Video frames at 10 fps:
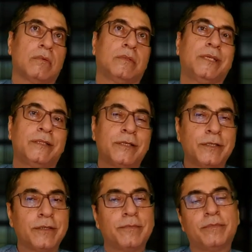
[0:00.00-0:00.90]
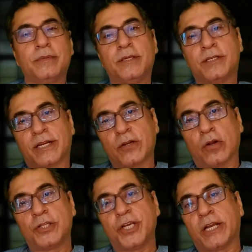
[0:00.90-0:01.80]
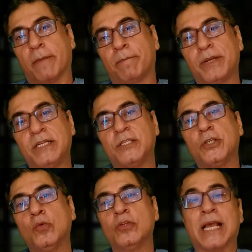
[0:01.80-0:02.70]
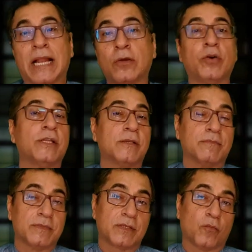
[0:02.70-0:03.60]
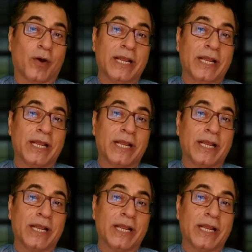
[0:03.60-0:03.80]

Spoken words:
the technology companies use algorithms